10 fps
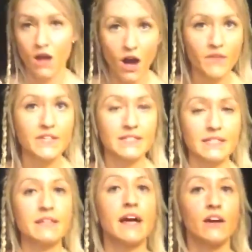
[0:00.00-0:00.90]

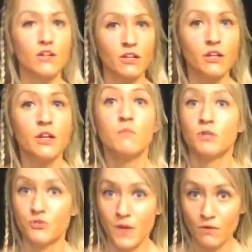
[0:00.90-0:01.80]
Obviously, that could
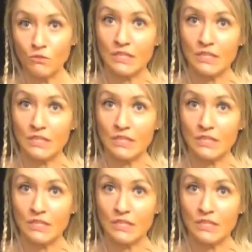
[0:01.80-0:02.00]
put you at